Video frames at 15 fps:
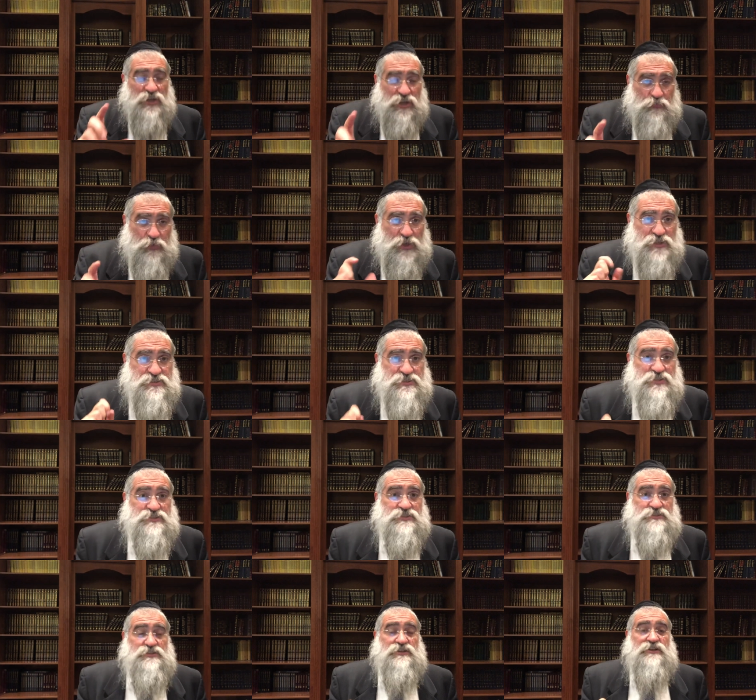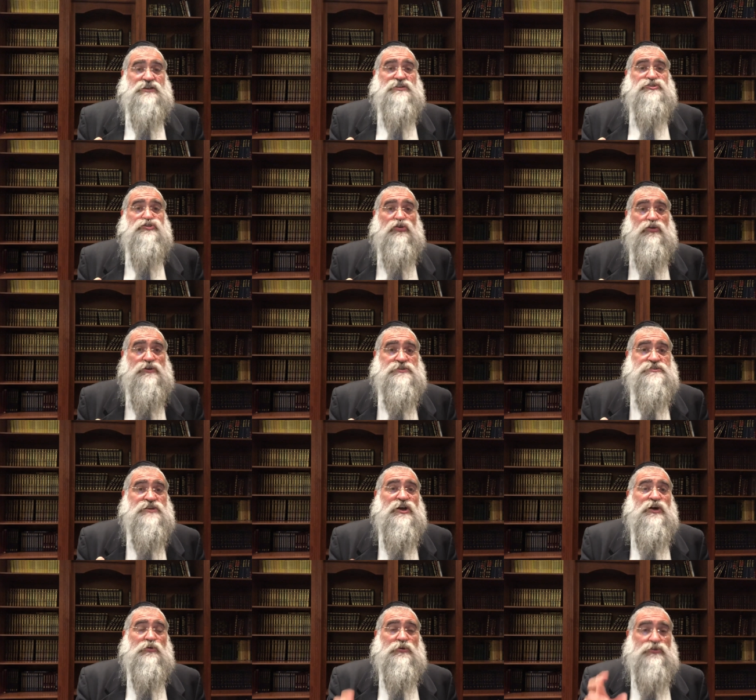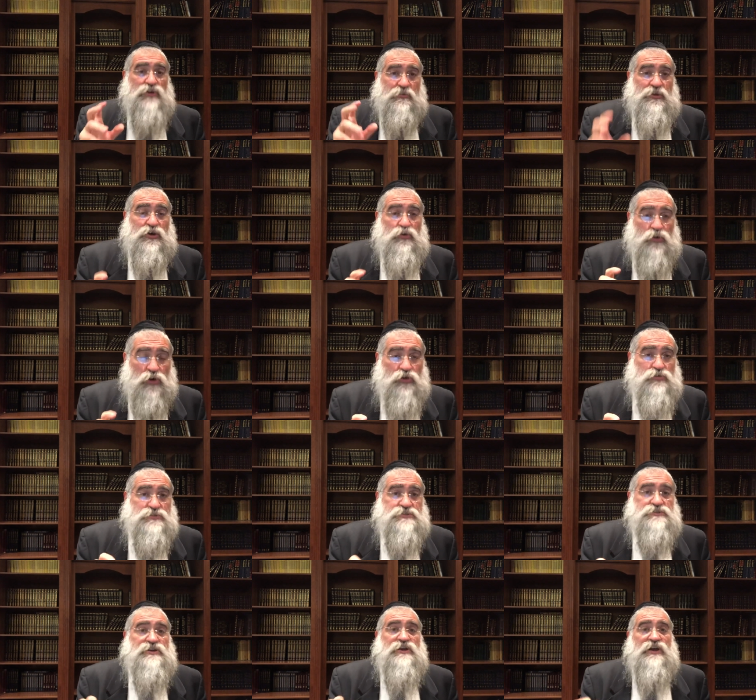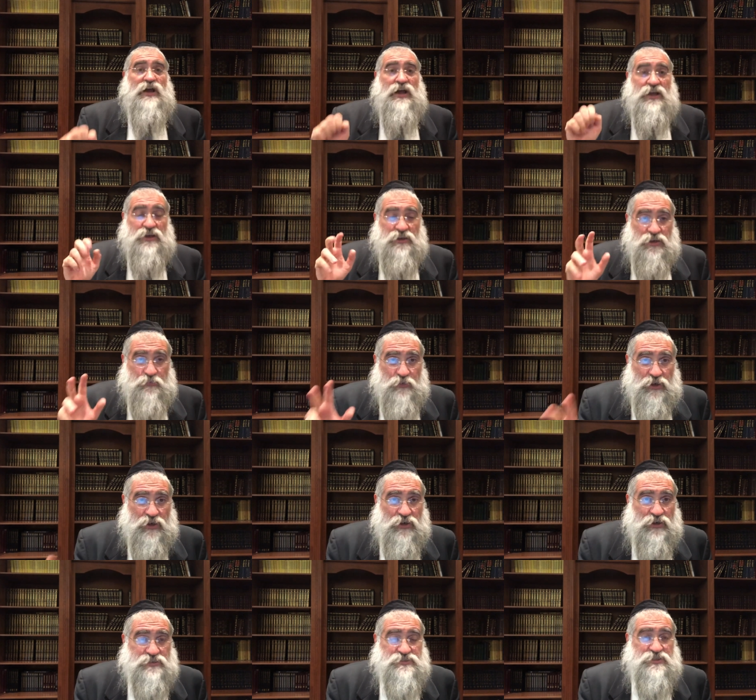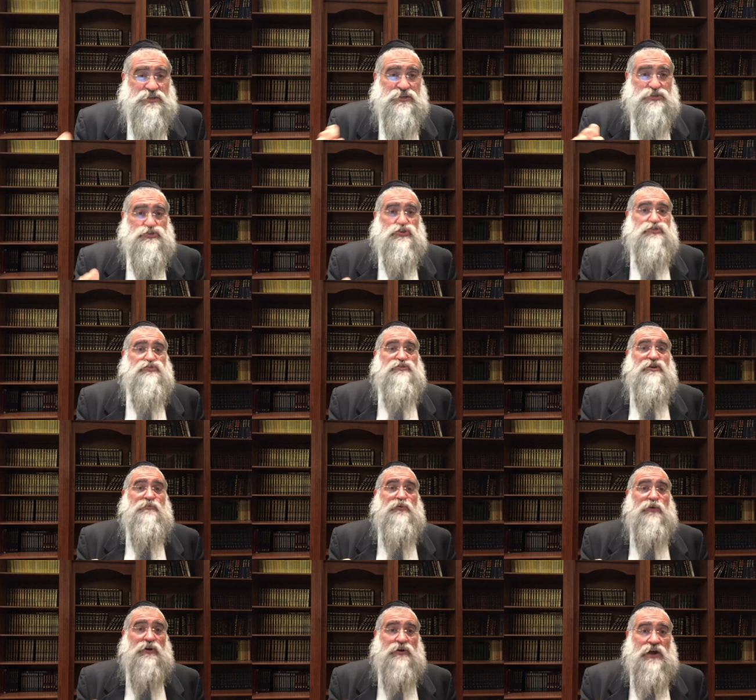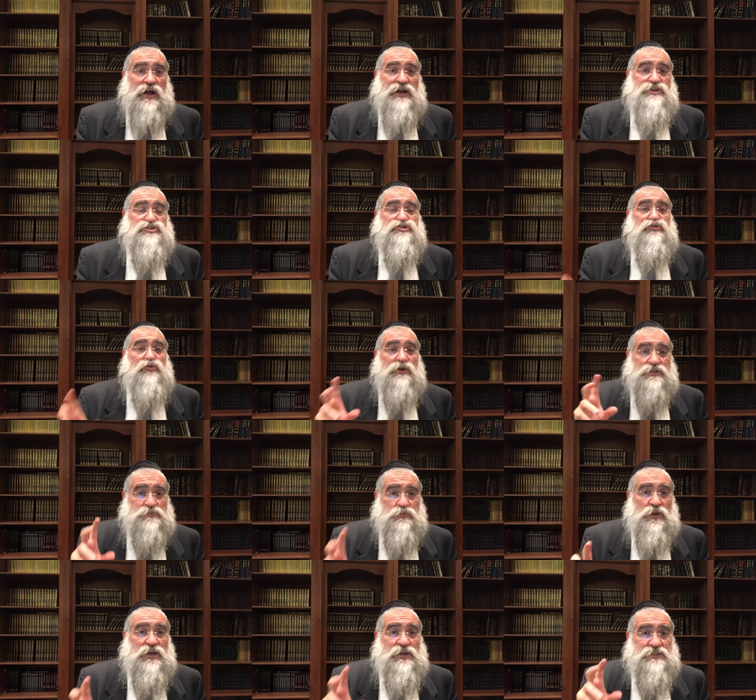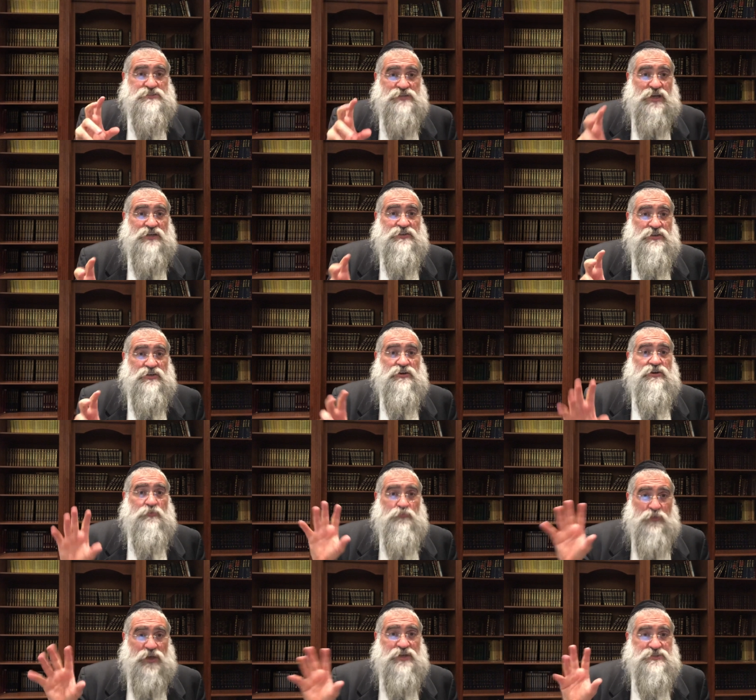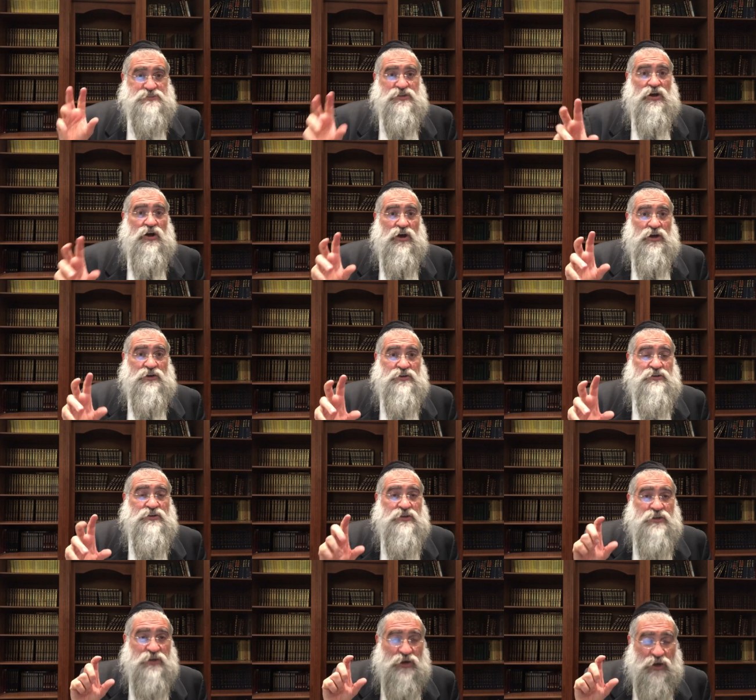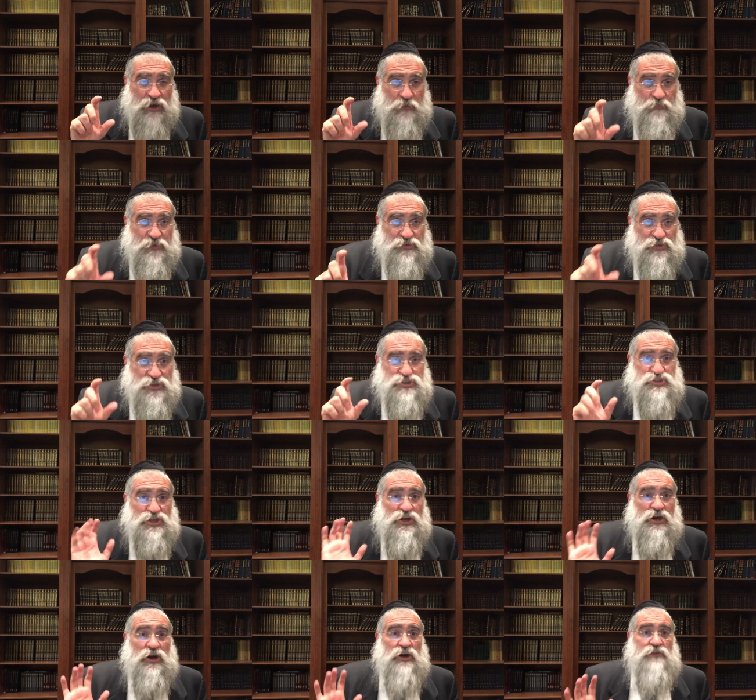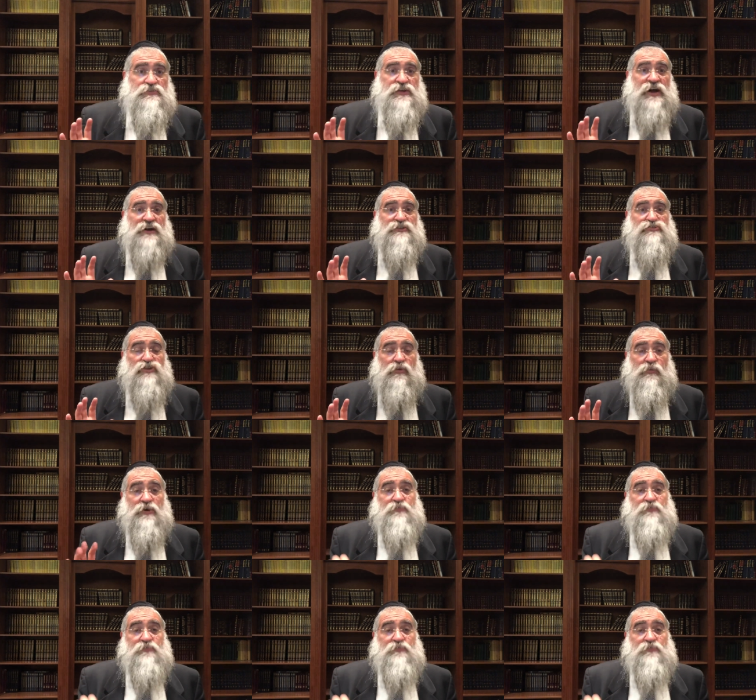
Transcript: piece in this Chassidic discourse, where the Rebbe quotes a uh, Chassidic discourse from the Rebbe Marash, who explains the idea based on um, the teaching of the Alter Rebbe.